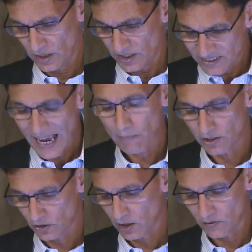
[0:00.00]

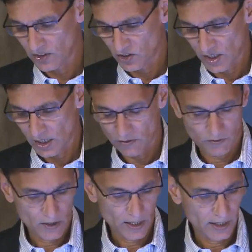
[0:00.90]
establish a lot of these kind of
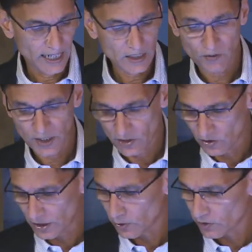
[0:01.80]
uh,
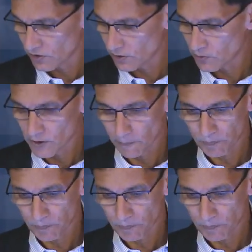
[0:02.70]
gasification ecosystems.